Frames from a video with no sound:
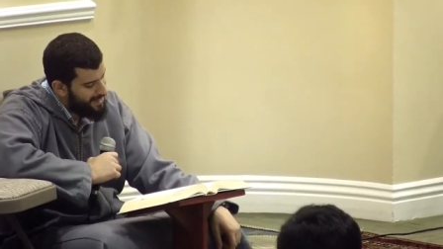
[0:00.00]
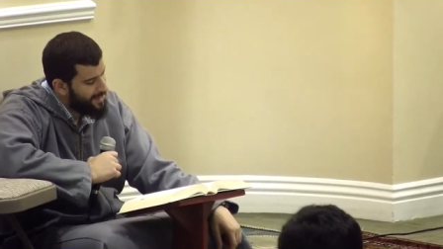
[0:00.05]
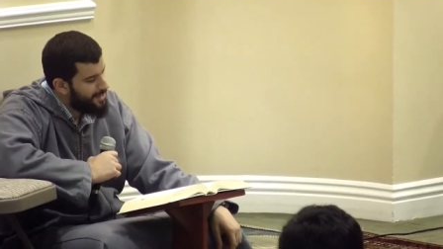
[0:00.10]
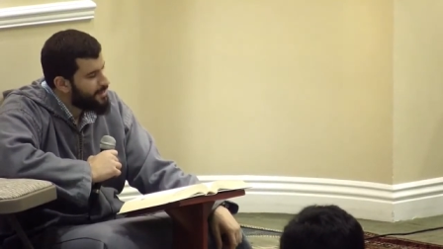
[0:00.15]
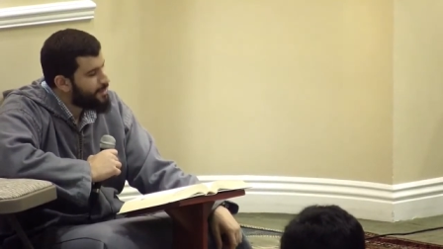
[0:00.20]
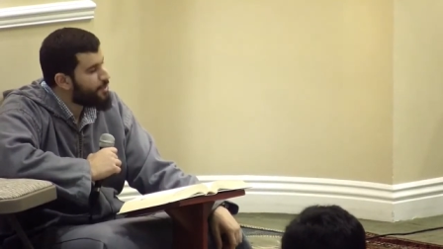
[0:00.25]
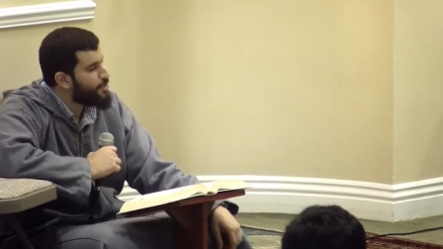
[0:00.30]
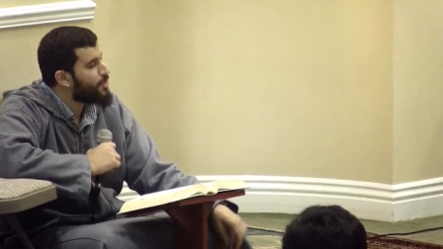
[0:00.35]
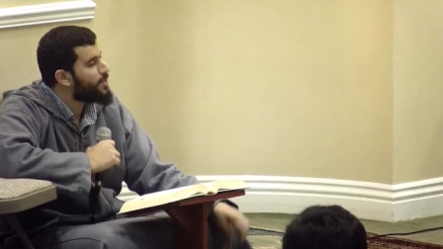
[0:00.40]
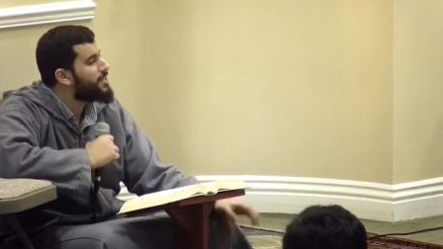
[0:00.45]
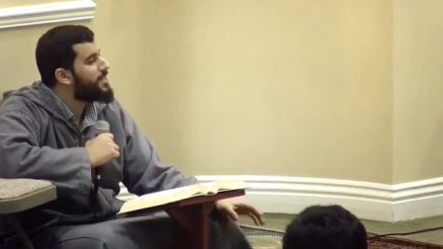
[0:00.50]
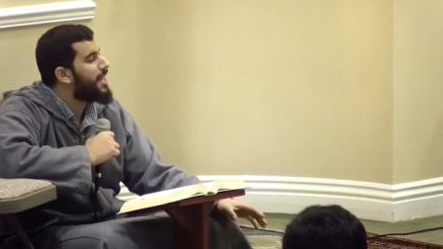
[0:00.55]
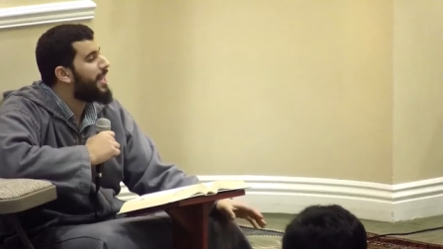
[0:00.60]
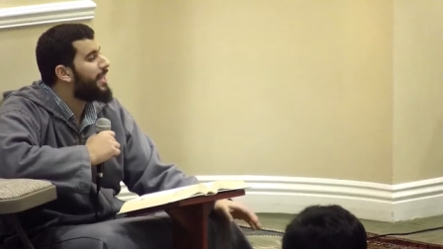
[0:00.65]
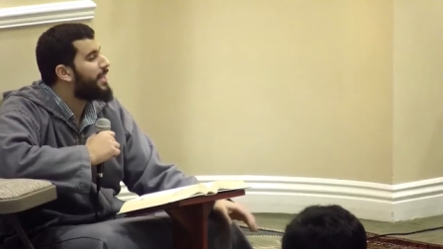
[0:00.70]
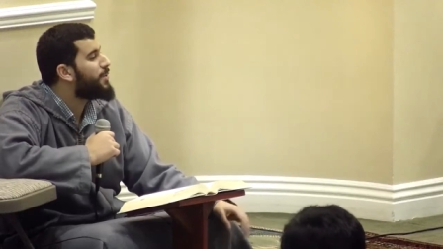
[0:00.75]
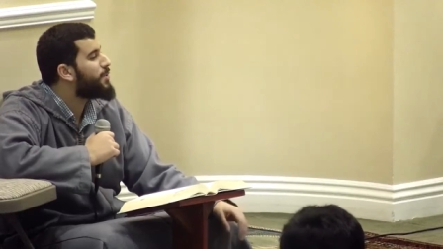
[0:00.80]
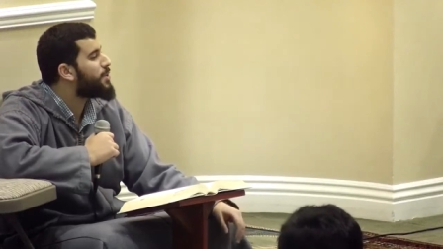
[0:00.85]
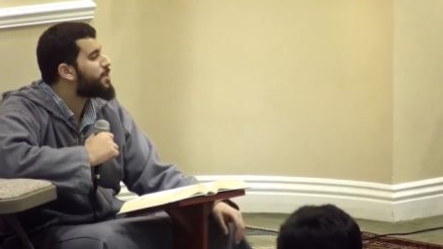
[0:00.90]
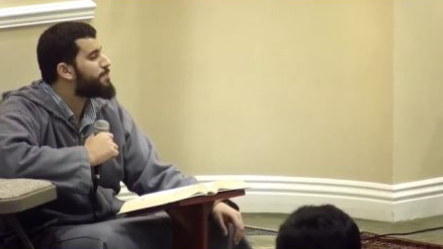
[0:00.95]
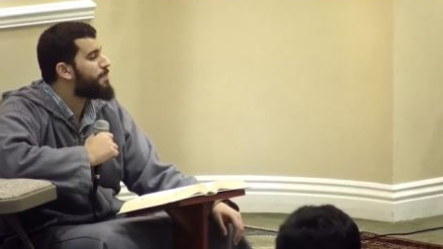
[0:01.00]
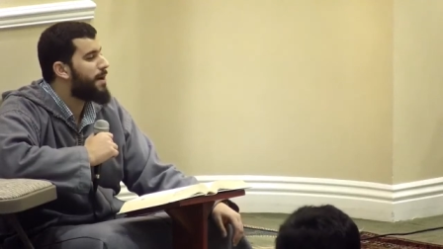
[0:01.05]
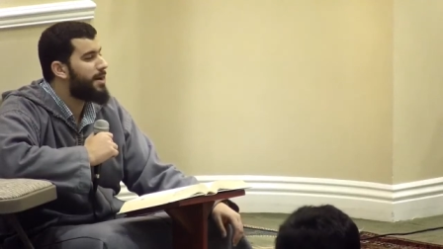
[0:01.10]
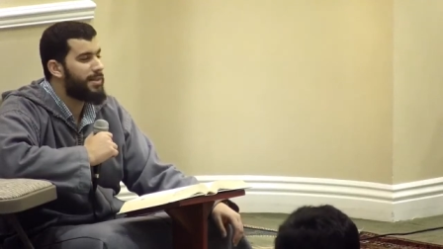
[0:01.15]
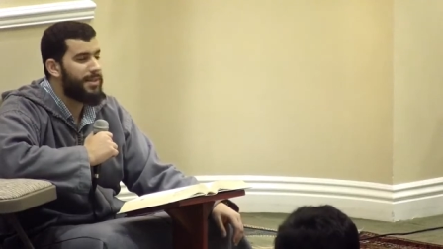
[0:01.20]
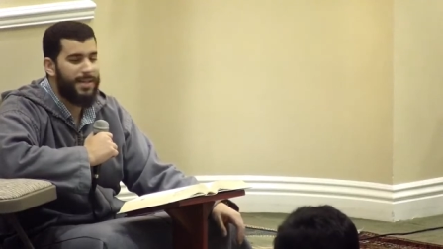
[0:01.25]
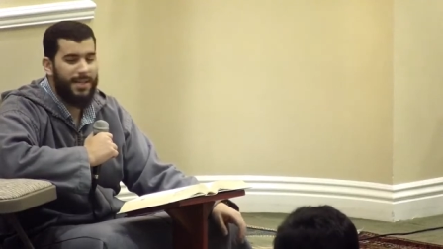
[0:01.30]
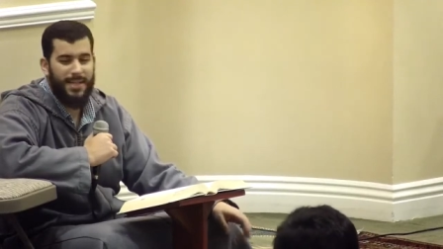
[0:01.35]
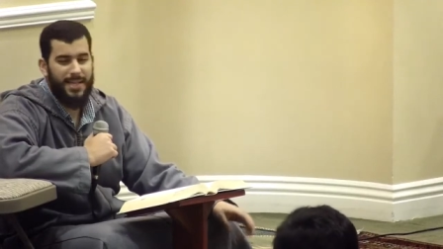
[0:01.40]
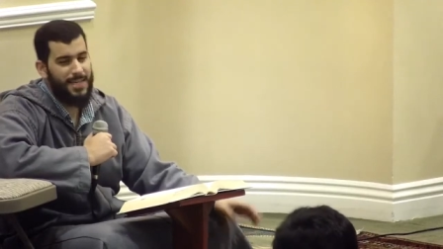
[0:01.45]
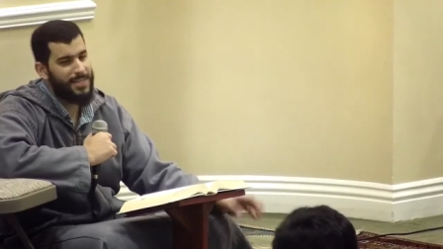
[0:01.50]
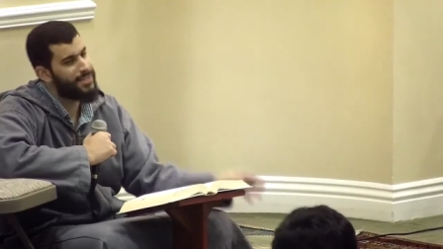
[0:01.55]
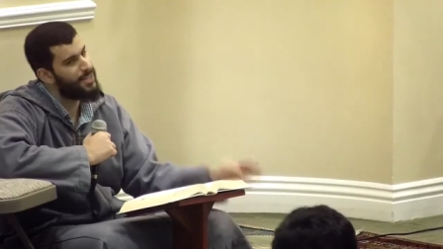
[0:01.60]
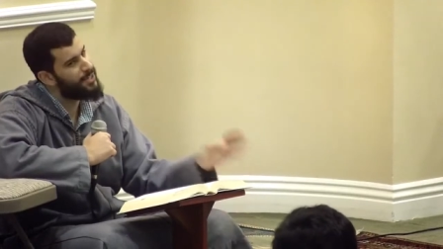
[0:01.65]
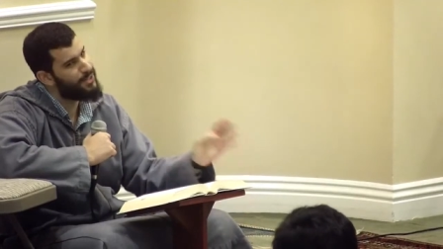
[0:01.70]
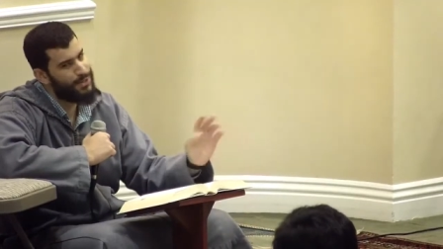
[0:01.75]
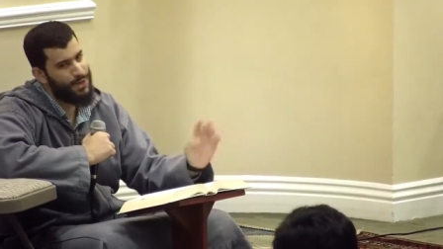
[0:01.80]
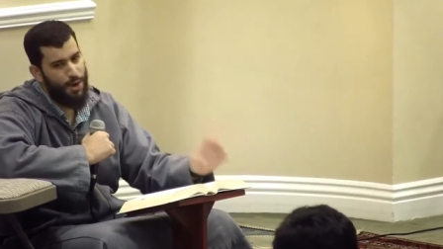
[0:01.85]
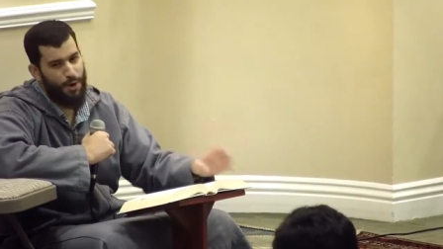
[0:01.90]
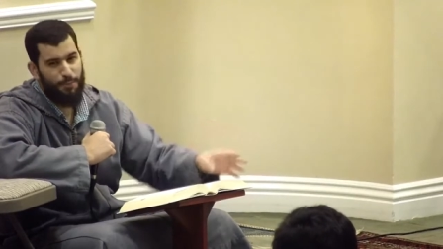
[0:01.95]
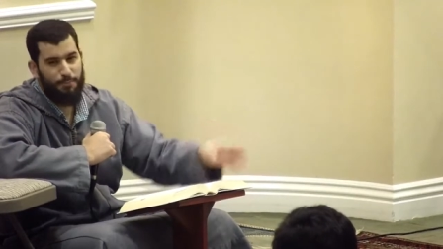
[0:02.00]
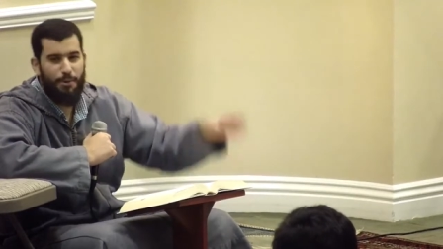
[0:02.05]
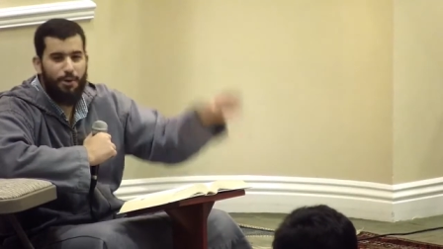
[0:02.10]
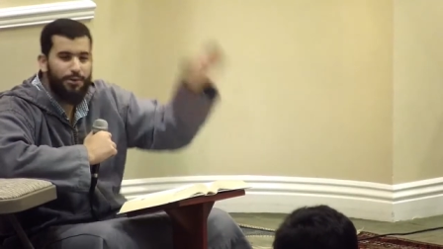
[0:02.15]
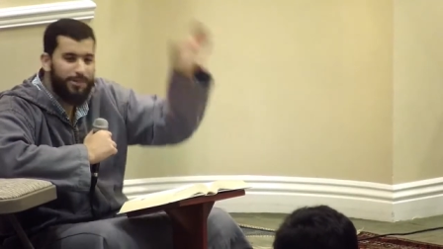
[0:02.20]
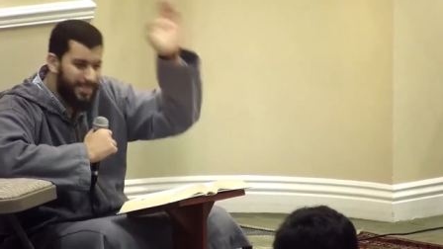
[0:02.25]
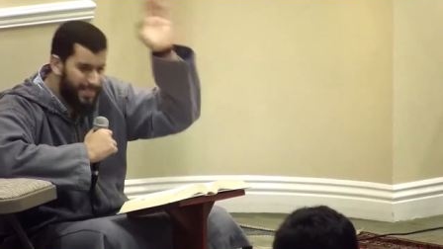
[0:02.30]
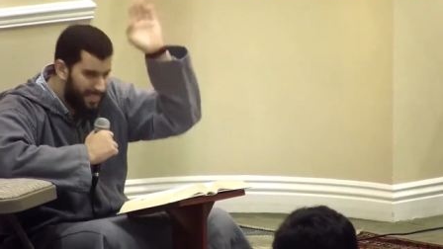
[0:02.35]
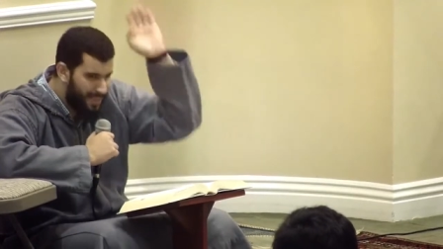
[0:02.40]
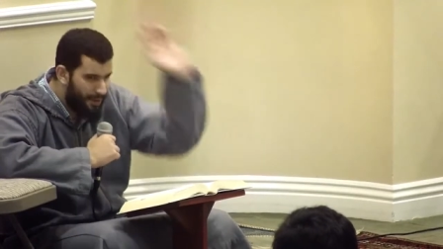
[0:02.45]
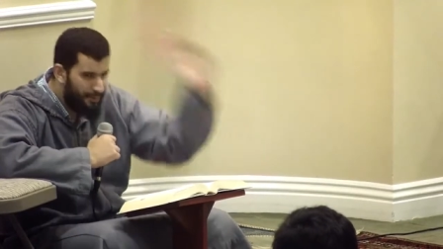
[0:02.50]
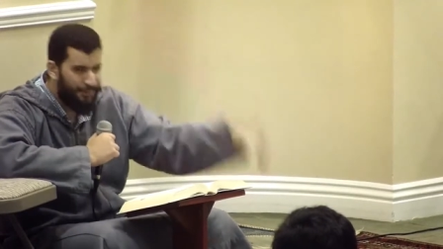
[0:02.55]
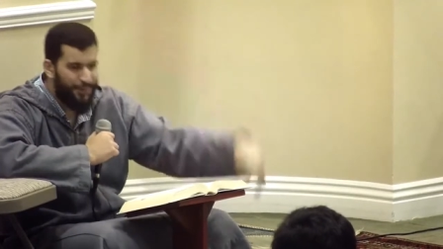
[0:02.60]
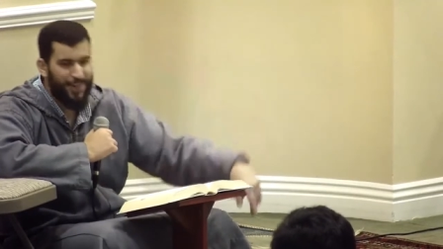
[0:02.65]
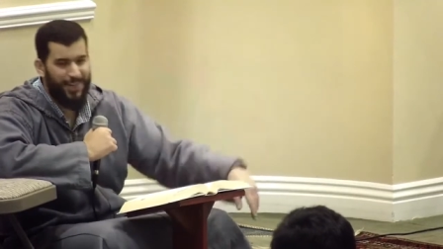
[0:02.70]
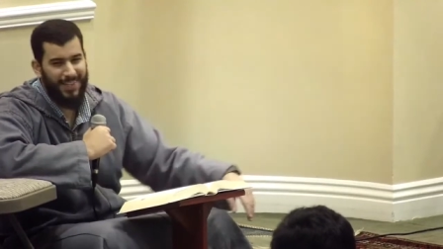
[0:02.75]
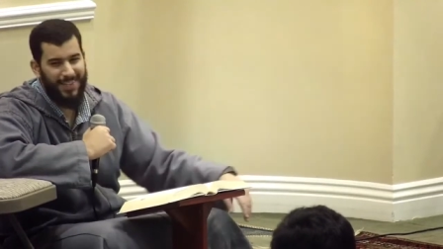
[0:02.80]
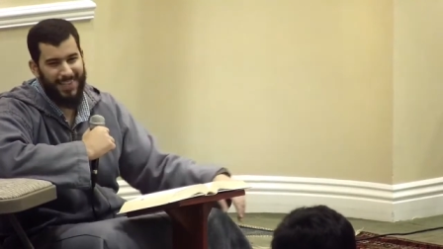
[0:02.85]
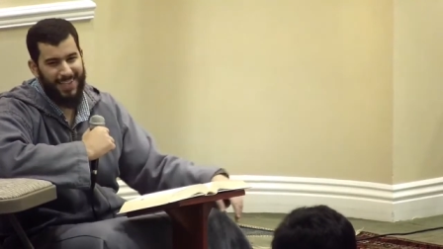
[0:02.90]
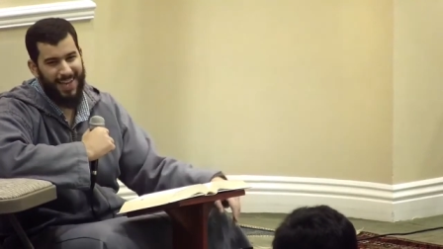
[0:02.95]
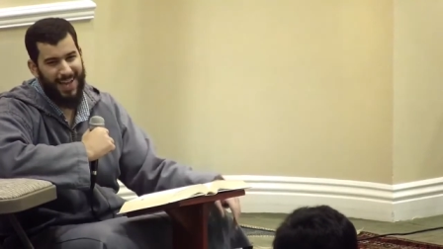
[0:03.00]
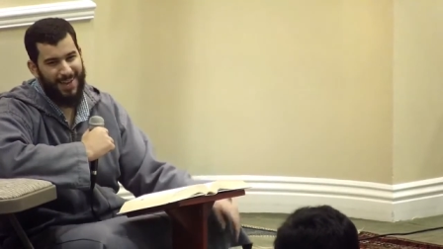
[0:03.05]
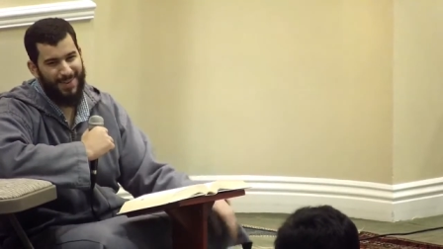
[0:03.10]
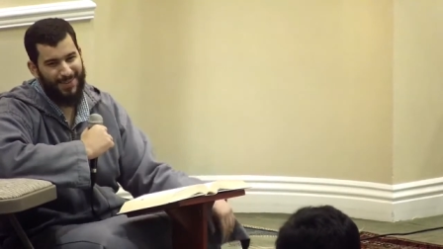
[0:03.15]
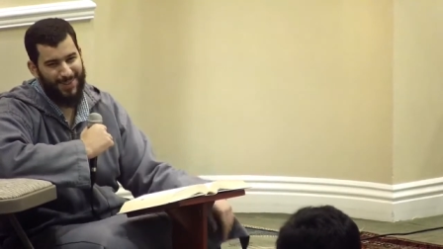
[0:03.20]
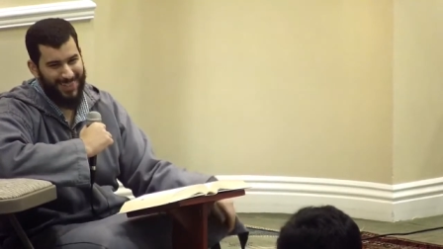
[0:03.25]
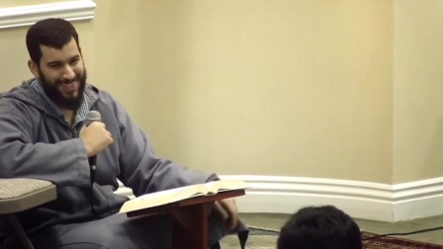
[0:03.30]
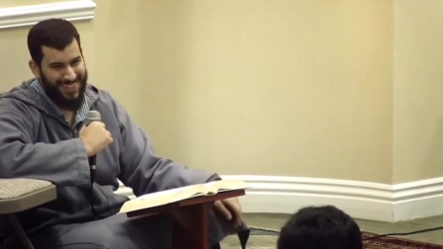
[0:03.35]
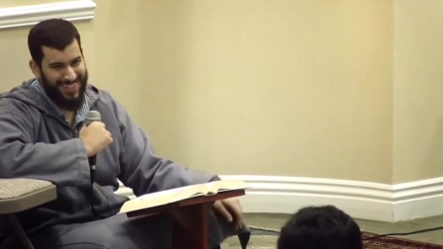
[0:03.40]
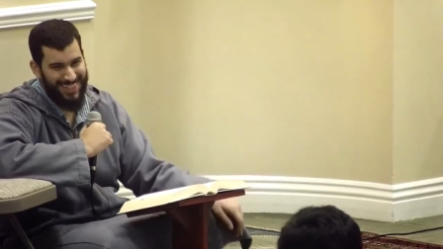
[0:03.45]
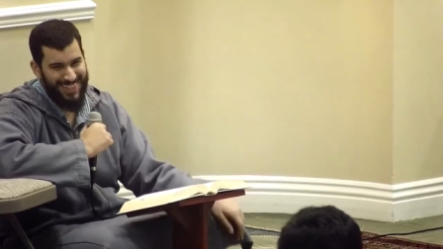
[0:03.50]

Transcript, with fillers: so Sa'id responded and he said, No, most definitely I would.